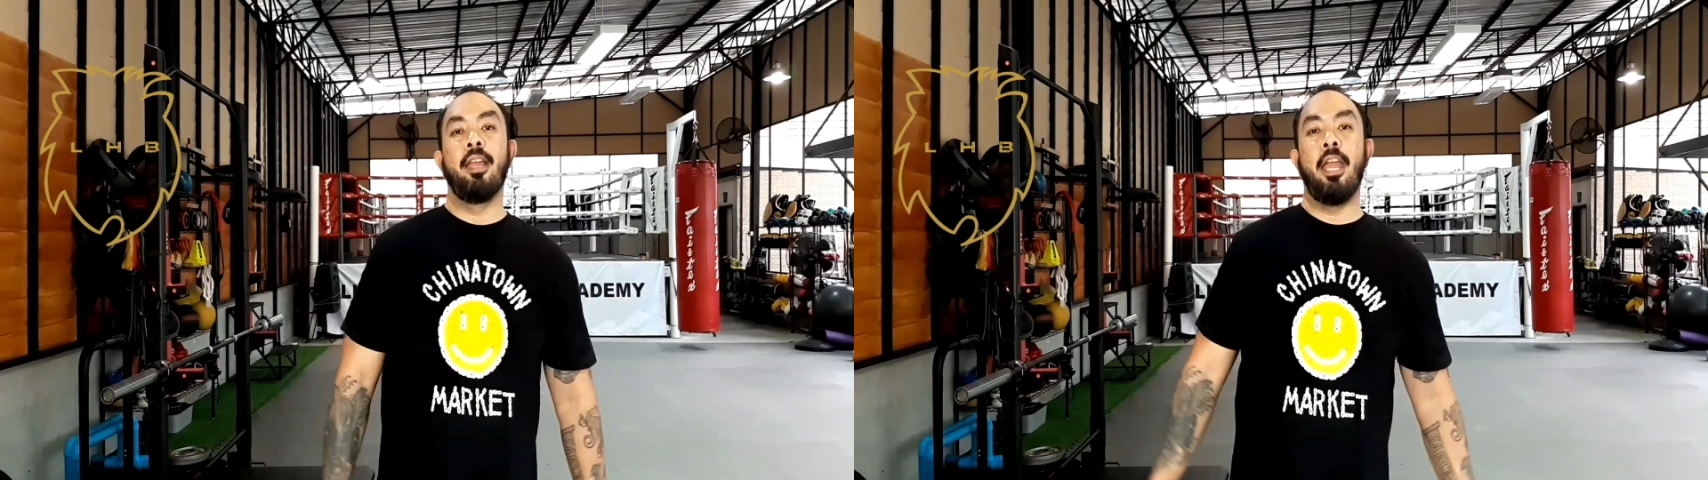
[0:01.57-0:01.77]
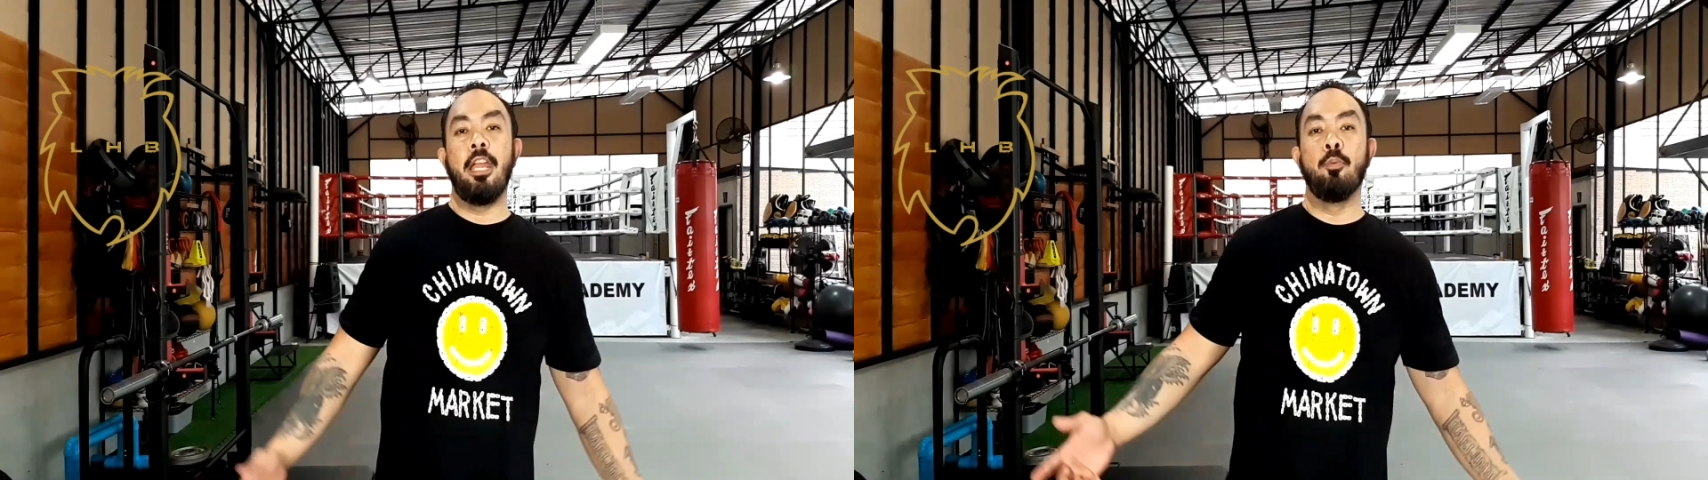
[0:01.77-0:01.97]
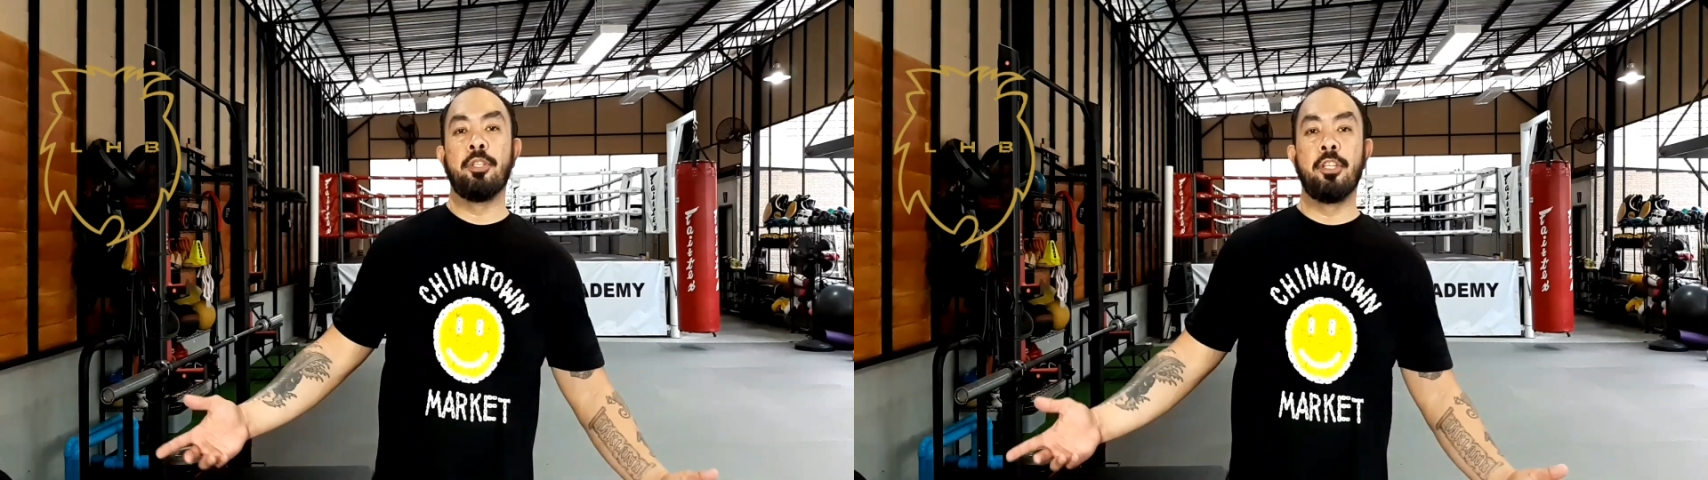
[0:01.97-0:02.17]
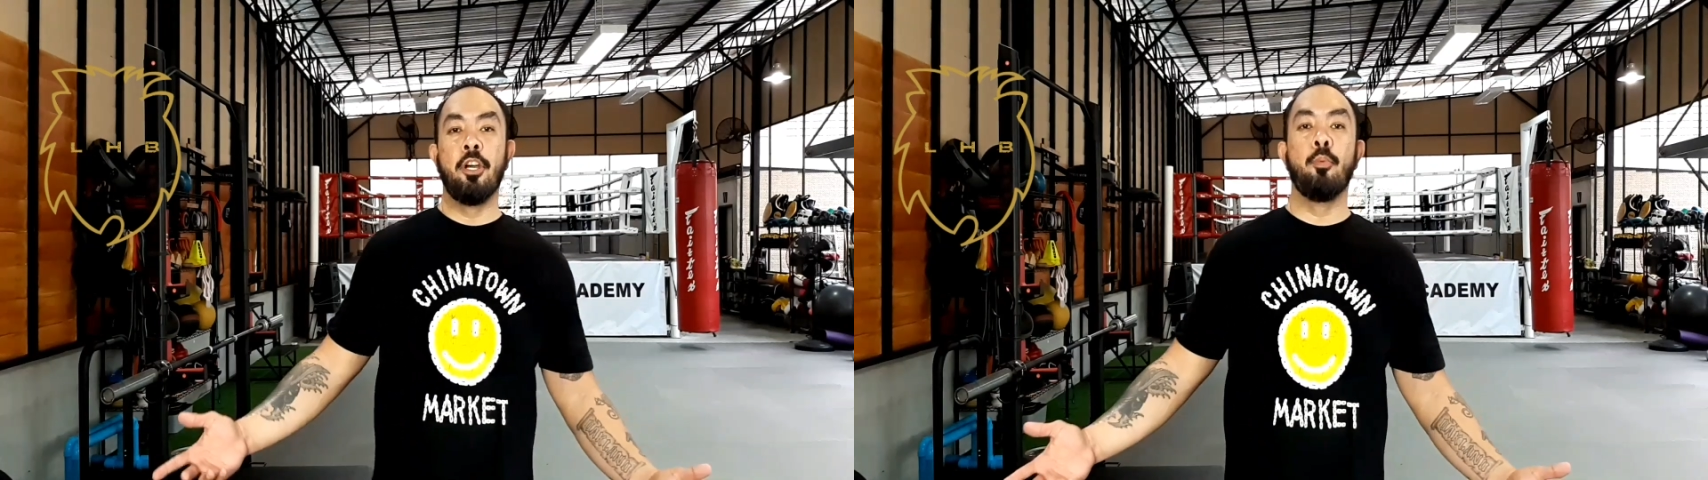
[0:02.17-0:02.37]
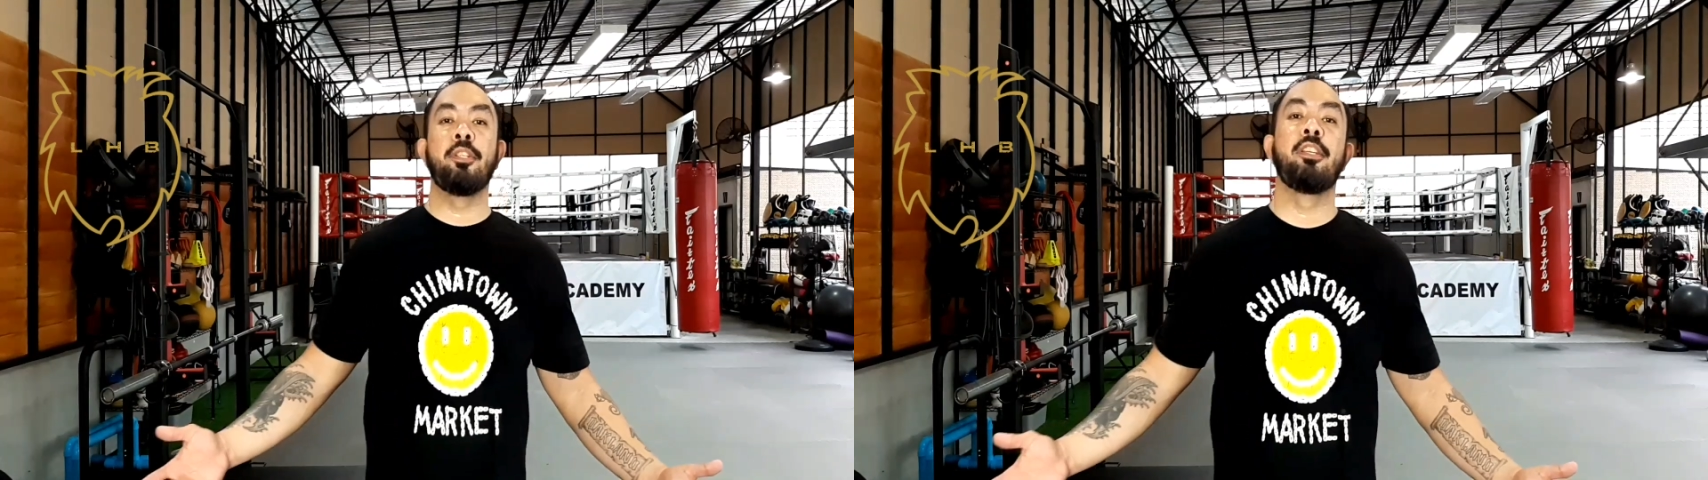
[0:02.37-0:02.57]
Hey, what's
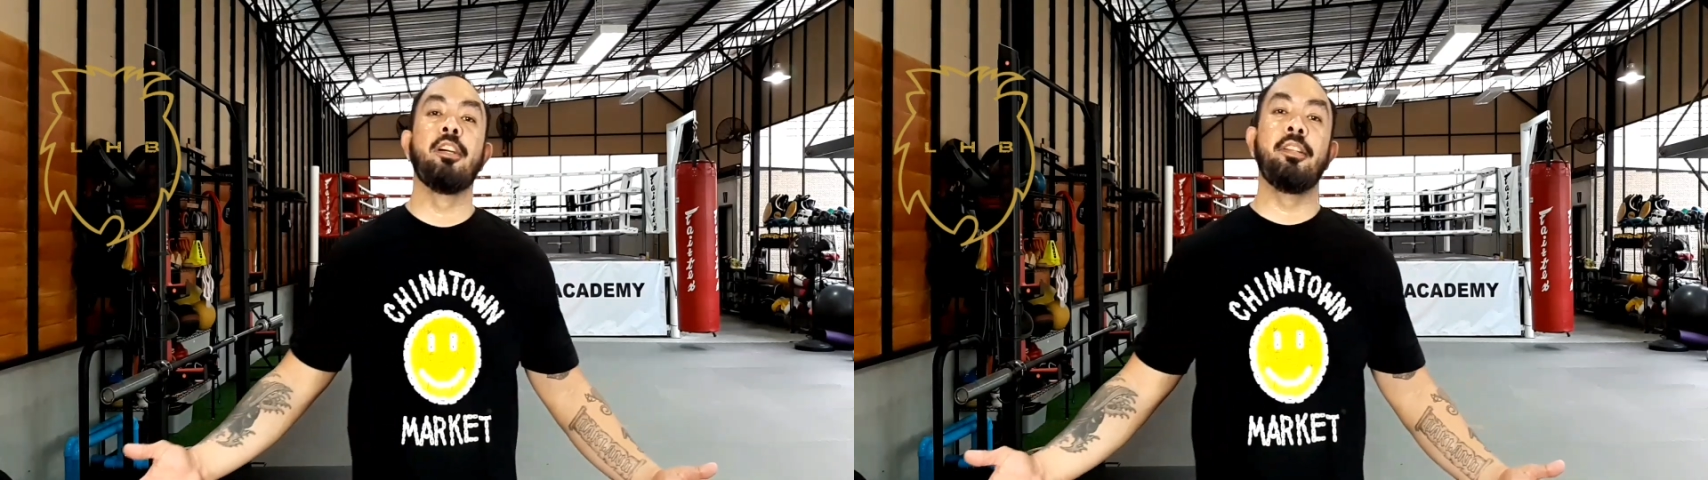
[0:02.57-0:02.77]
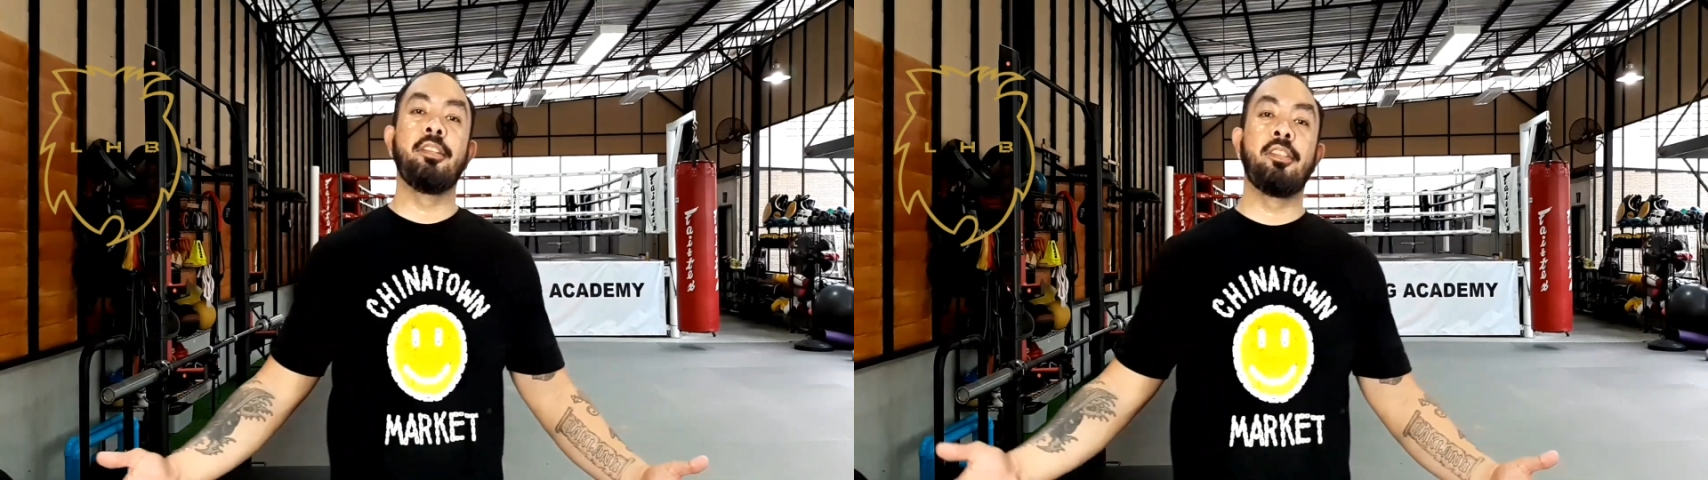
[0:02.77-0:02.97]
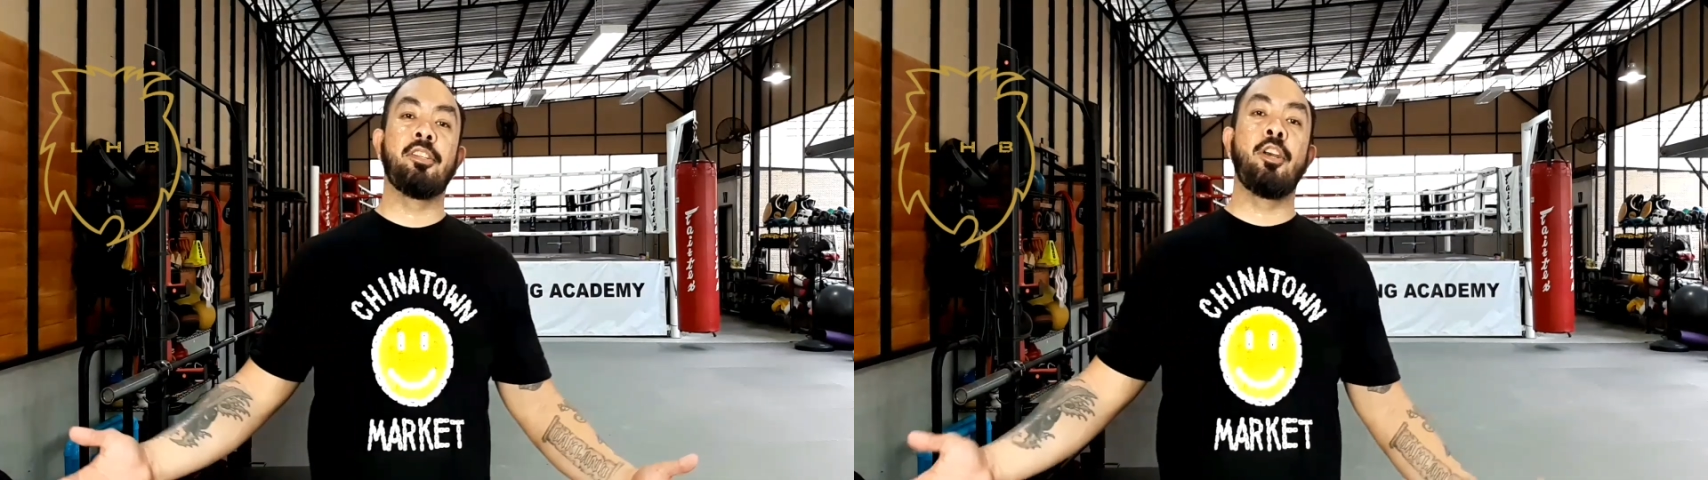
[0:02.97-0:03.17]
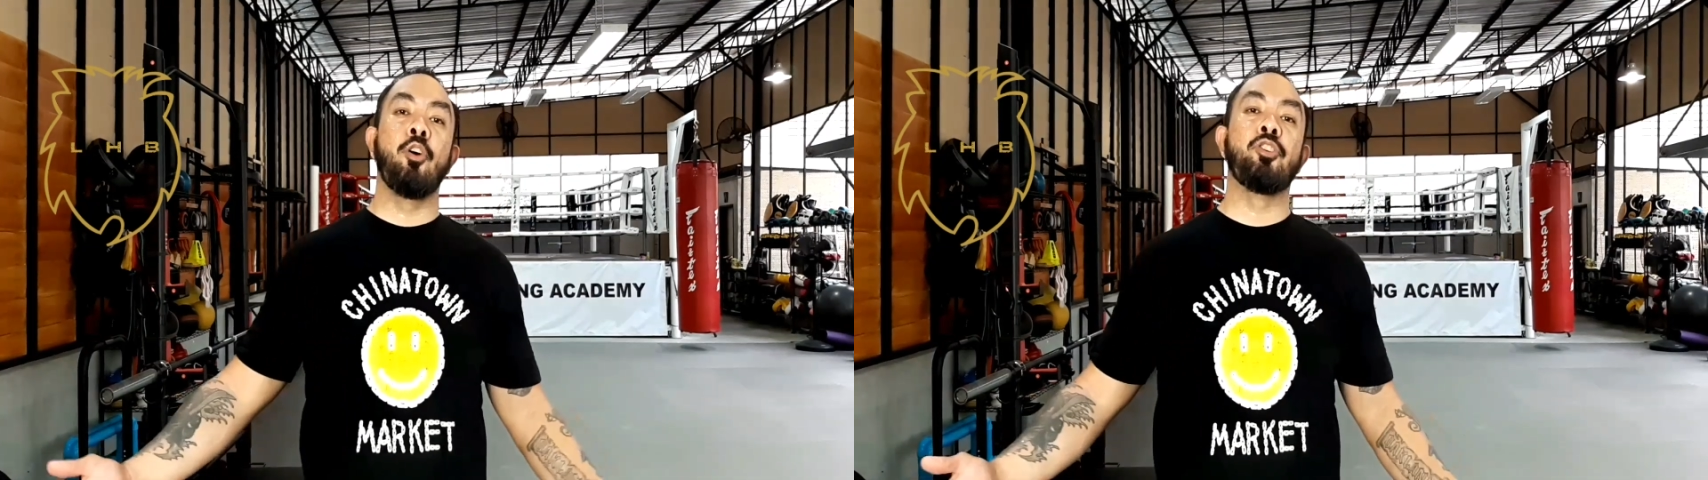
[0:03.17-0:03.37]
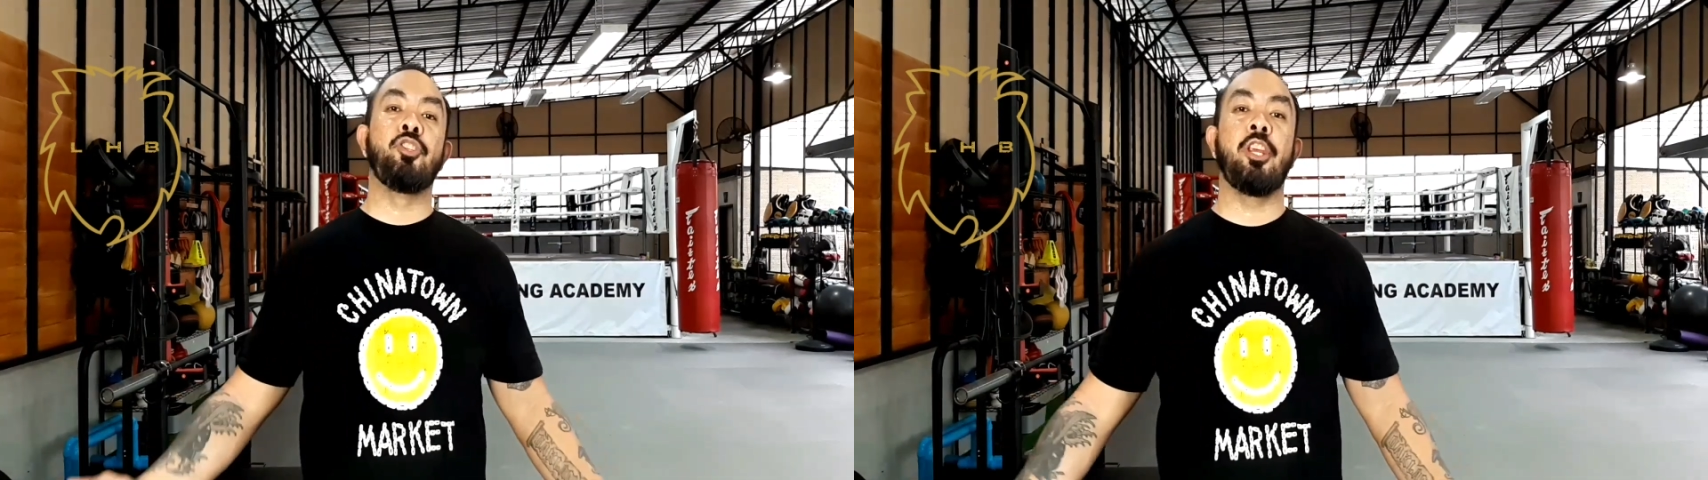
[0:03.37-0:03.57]
good? What's good? This is
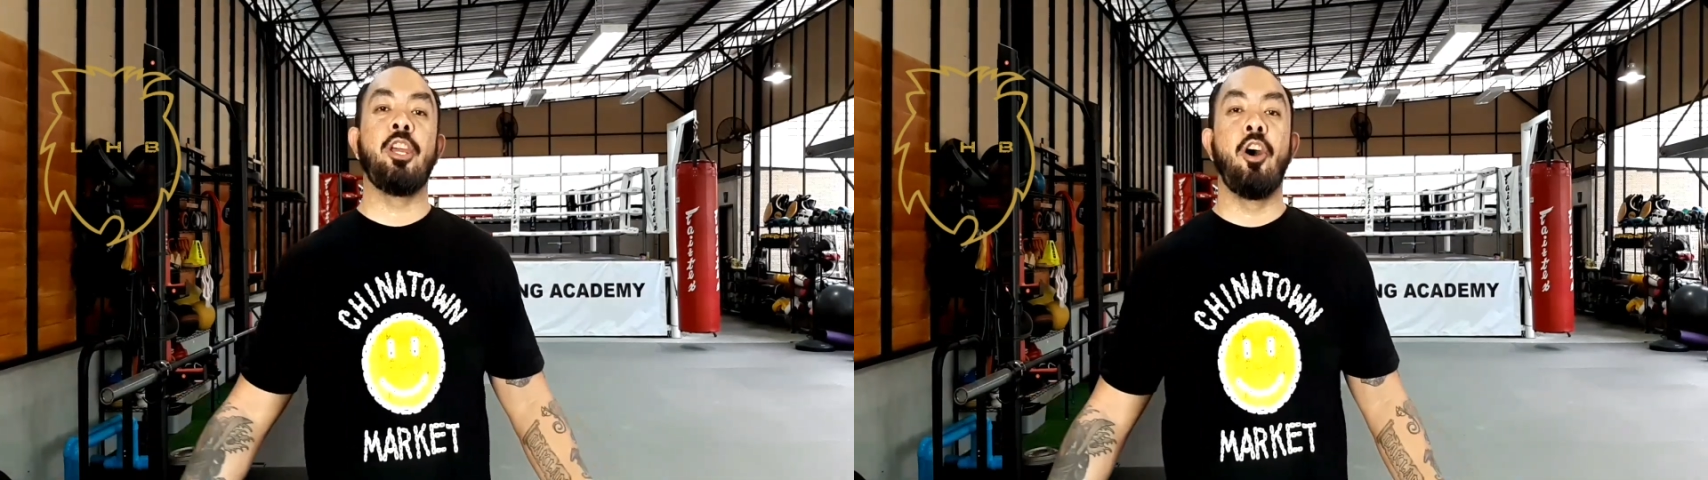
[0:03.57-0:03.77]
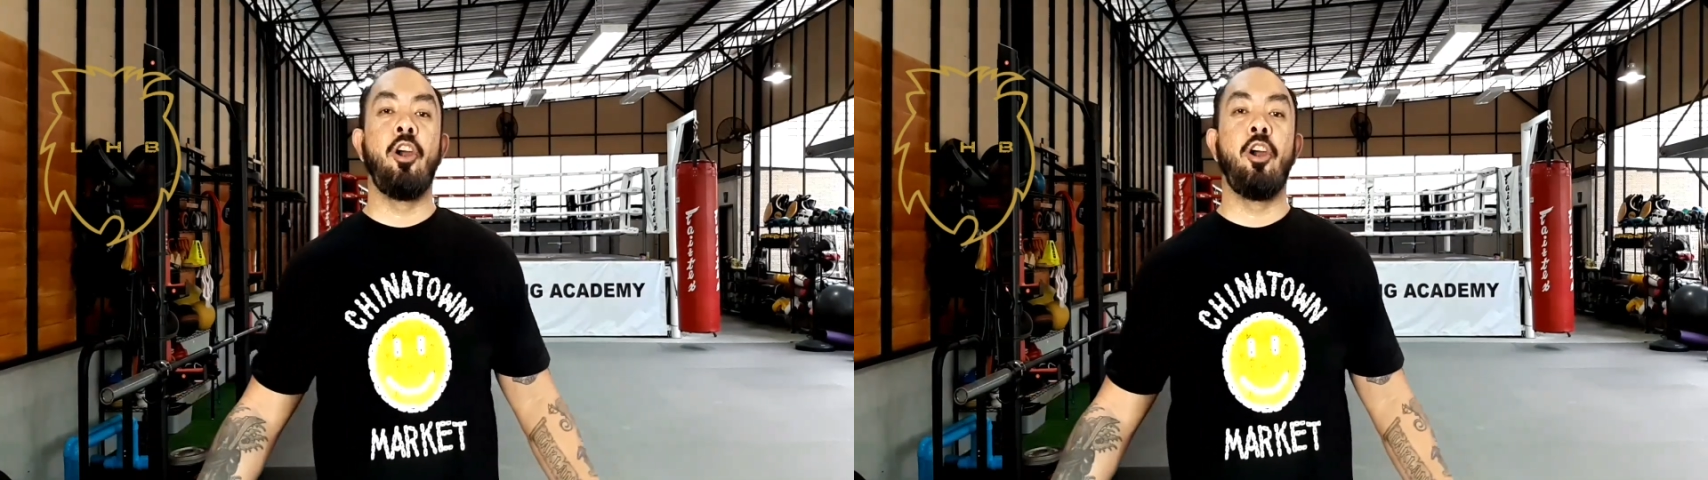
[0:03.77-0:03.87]
Coach JR.